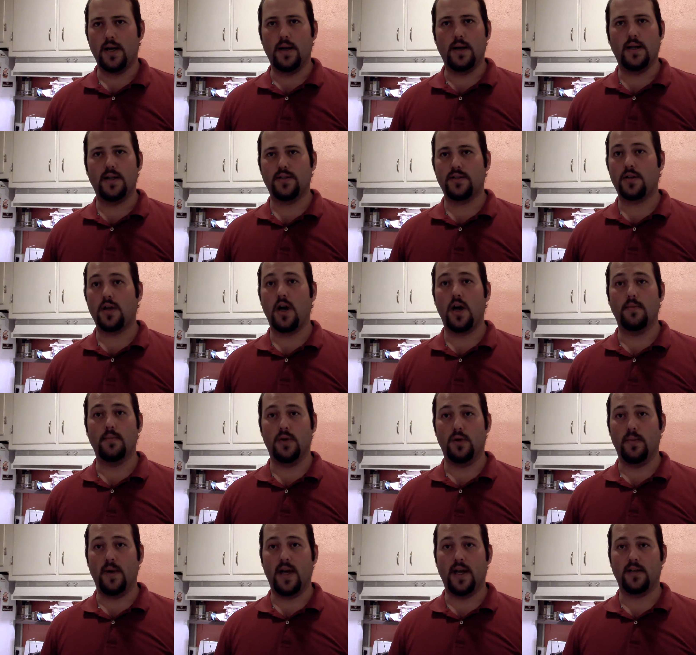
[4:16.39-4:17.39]
It's
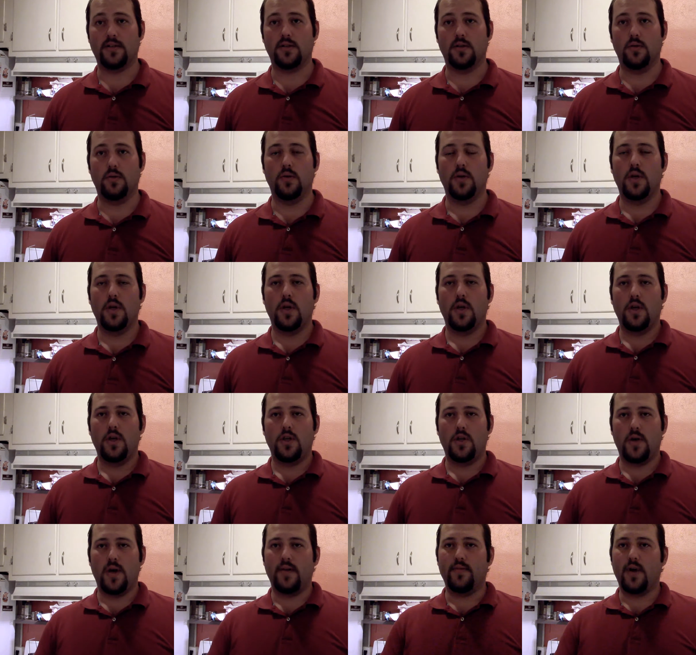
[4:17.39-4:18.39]
combo pack. So
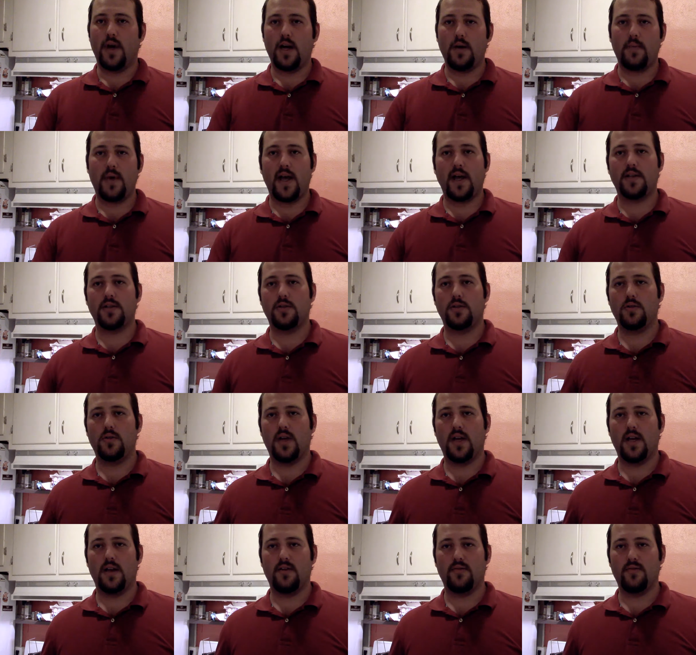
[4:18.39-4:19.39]
you have hot packs and you
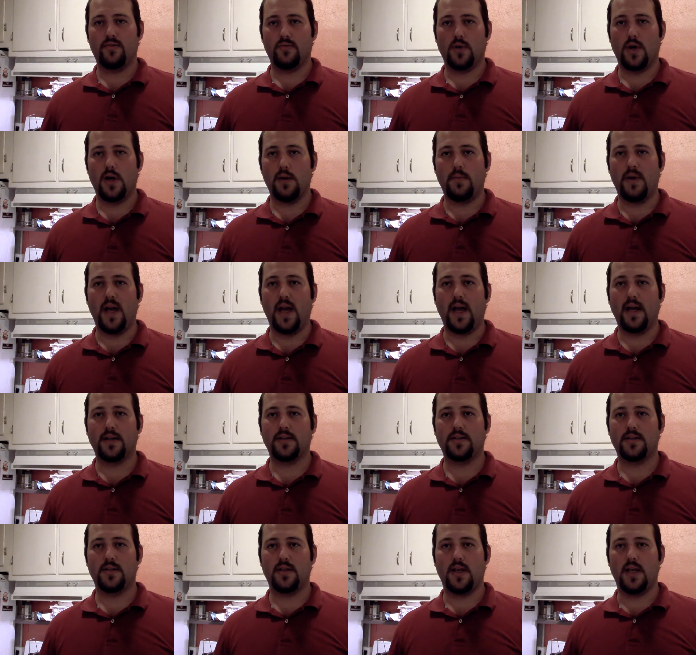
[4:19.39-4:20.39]
have raw
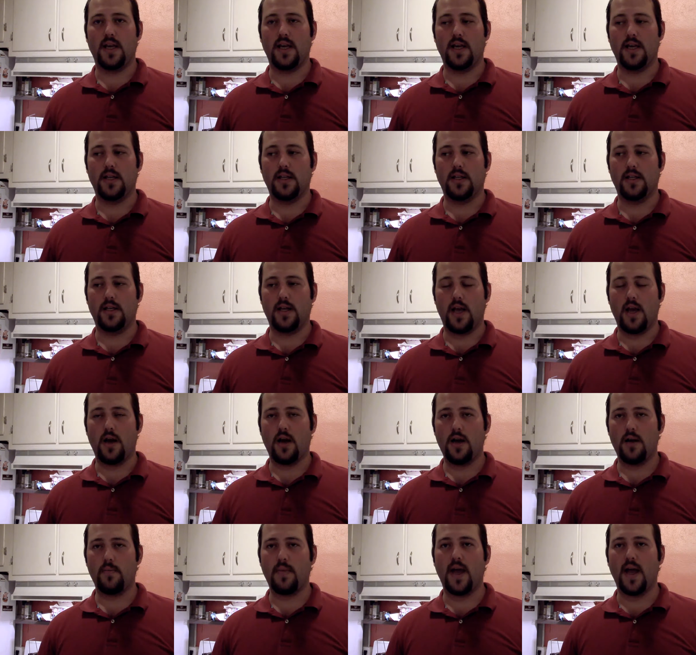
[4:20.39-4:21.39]
packs, and in a
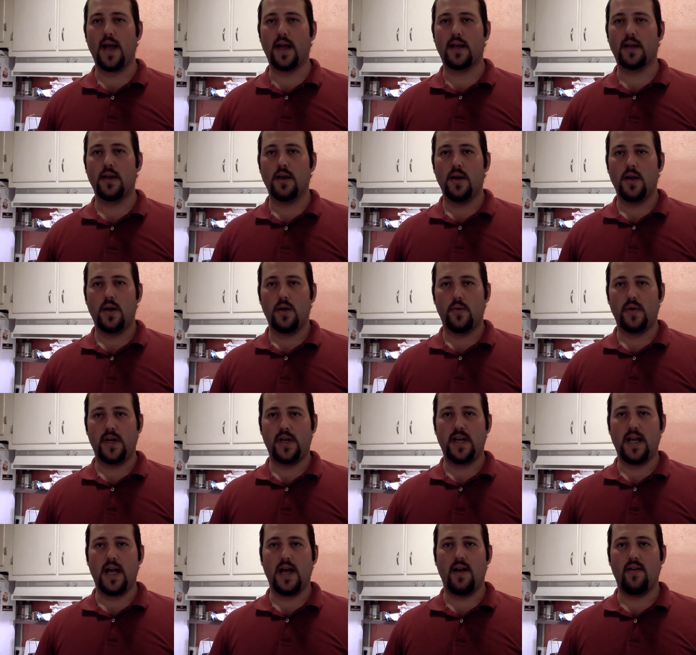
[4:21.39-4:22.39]
hot pack we need
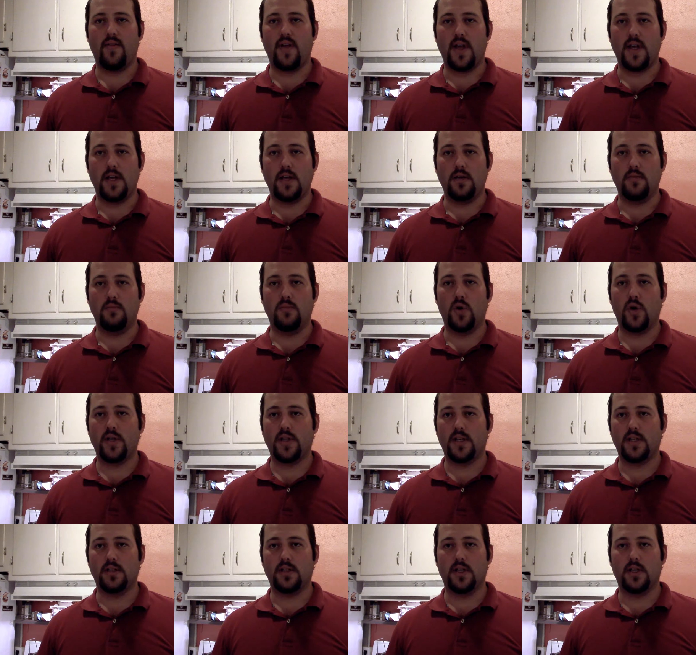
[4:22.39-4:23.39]
to have a
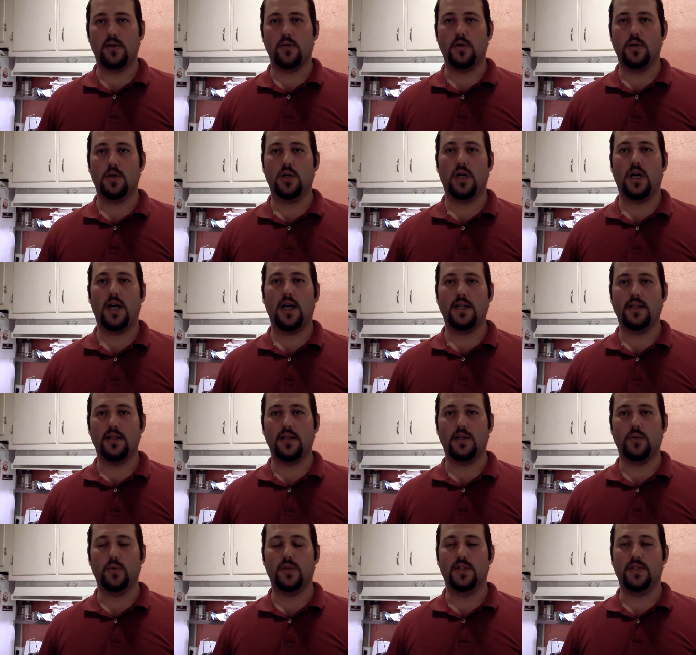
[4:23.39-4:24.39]
boiling liquid or a hot
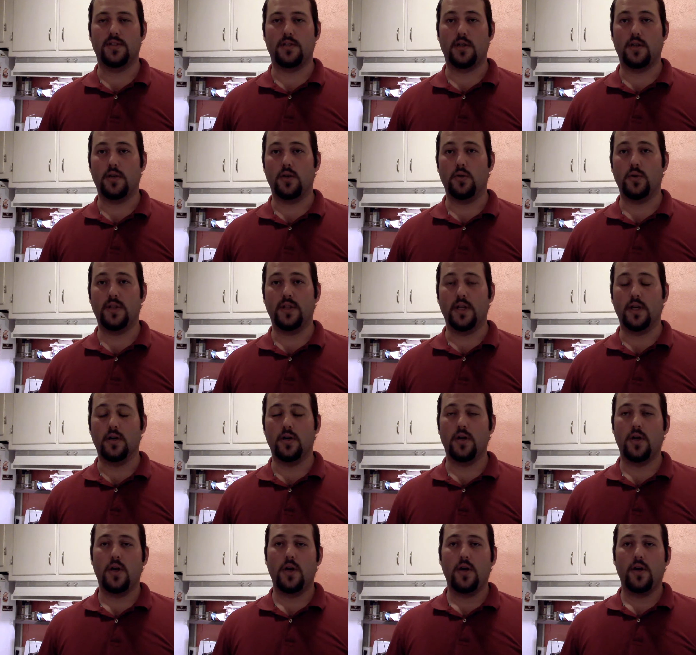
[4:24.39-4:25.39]
liquid that's going to go in there.
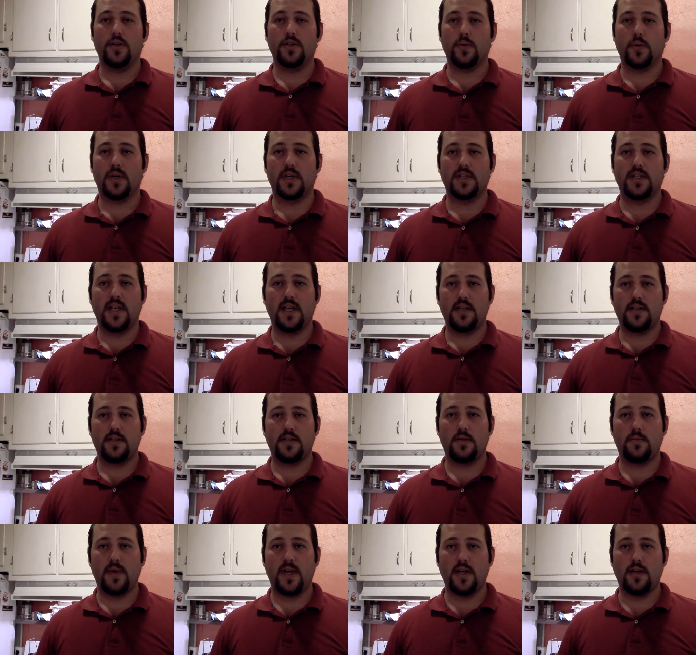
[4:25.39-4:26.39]
So we're going to take the
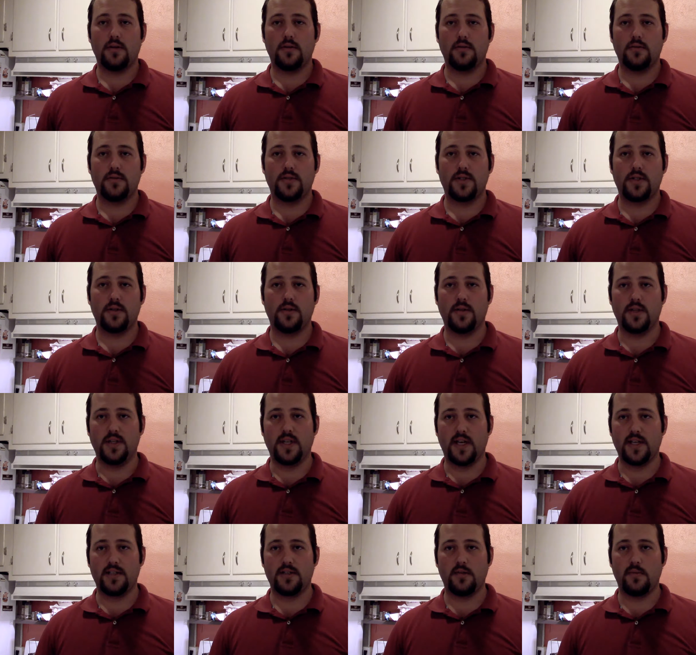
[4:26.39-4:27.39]
tomatoes, the
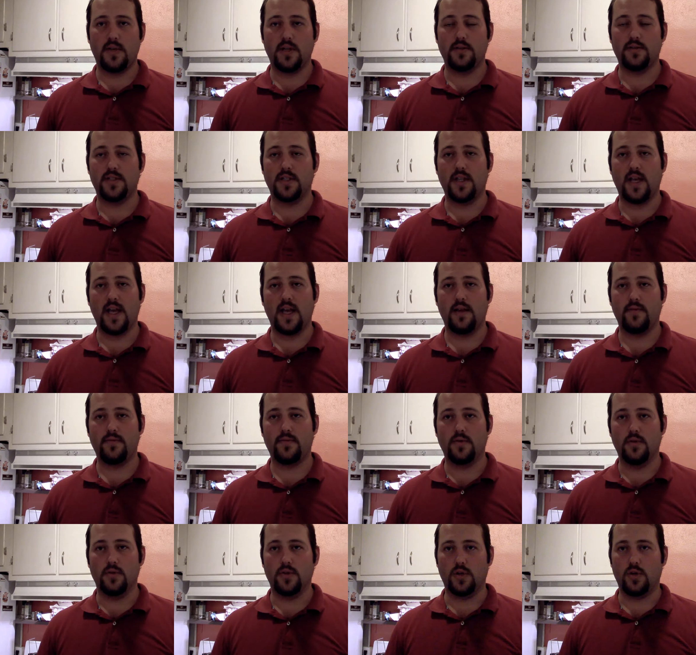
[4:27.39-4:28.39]
diced tomatoes and
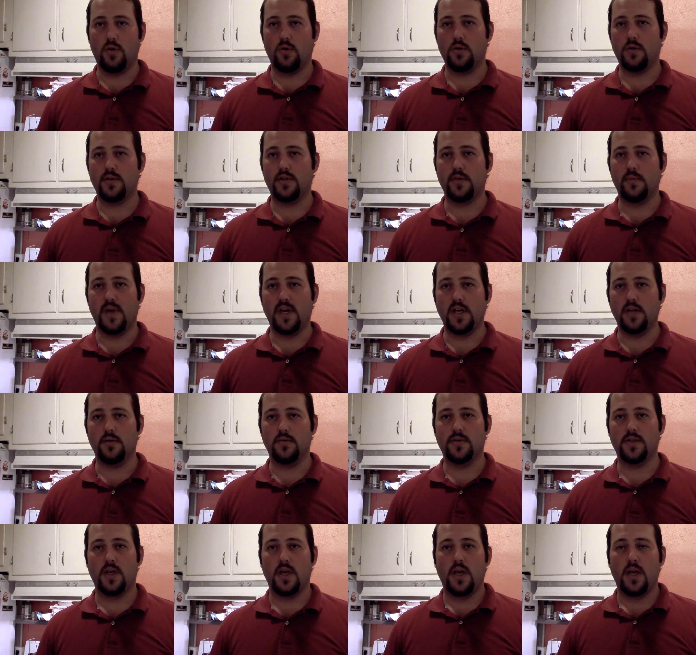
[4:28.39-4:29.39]
the quartered tomatoes,